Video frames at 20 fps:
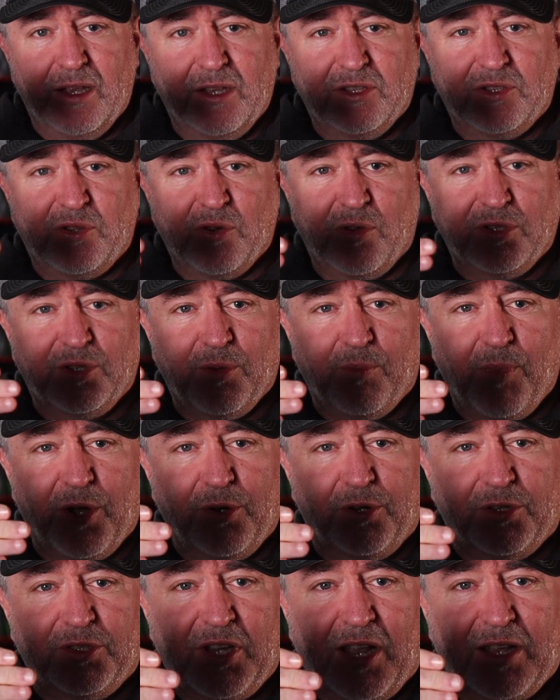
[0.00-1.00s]
So as the
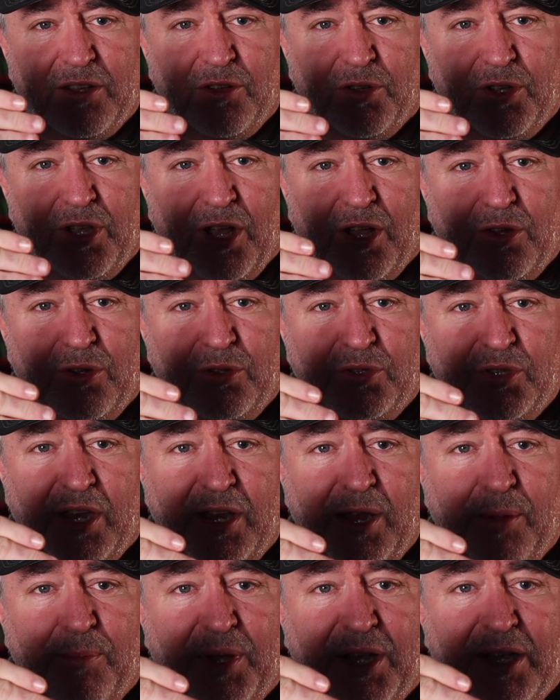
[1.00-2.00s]
motorcycle goes
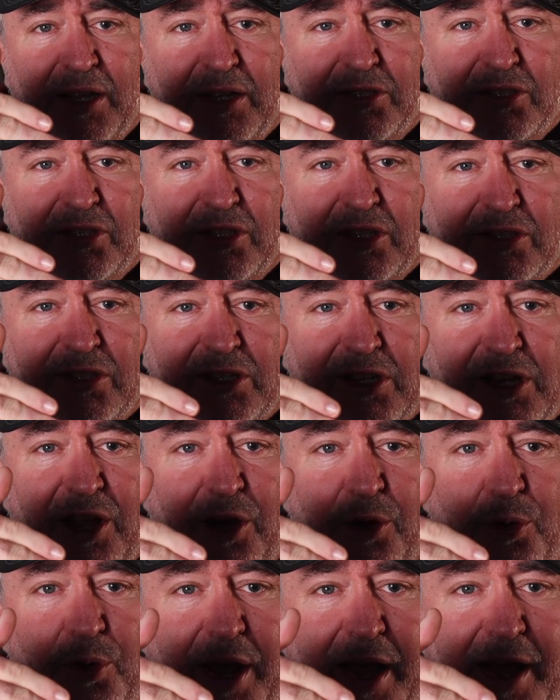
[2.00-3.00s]
and it begins to
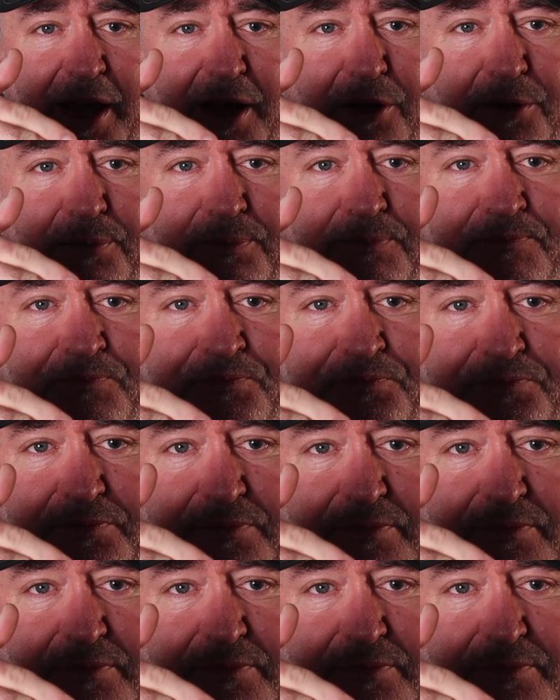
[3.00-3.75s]
slow down,